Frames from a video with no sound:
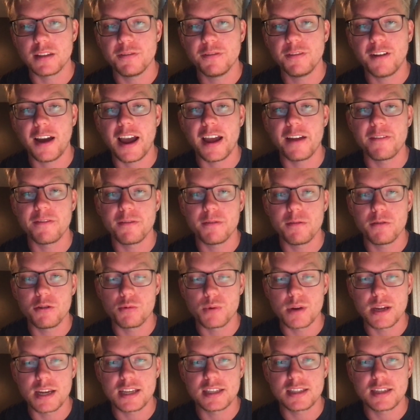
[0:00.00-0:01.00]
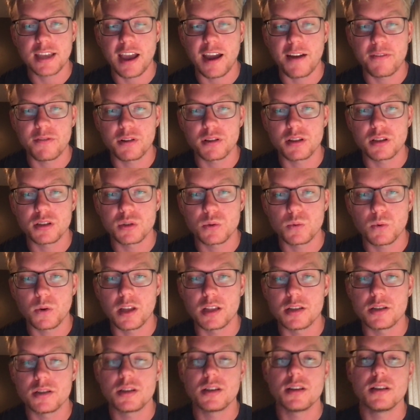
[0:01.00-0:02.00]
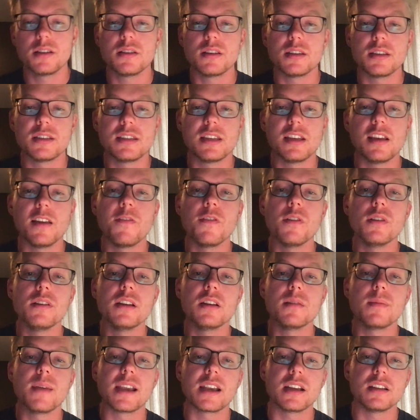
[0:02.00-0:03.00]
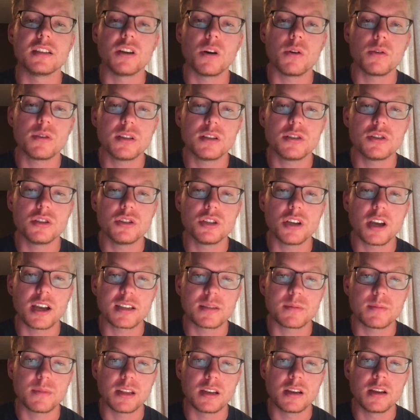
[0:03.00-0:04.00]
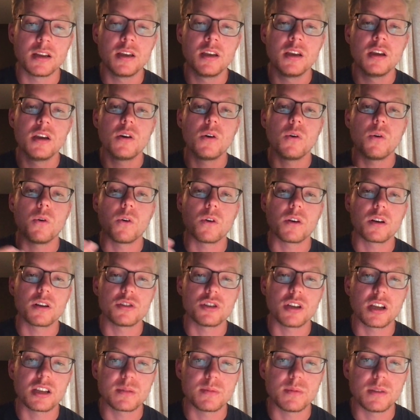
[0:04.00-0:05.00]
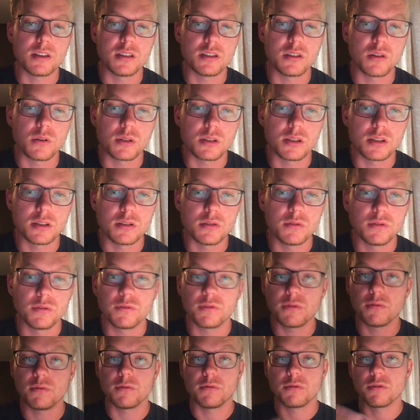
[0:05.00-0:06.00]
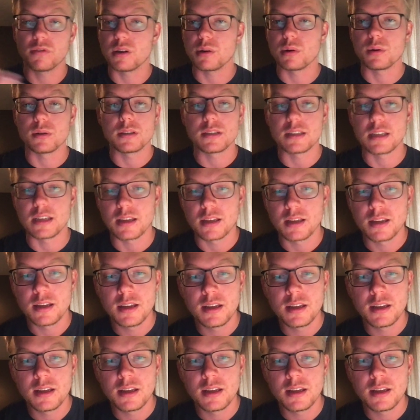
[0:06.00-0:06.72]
five weeks after the switch to see if you need to make a dosage adjustment or an adjustment in dosage frequency.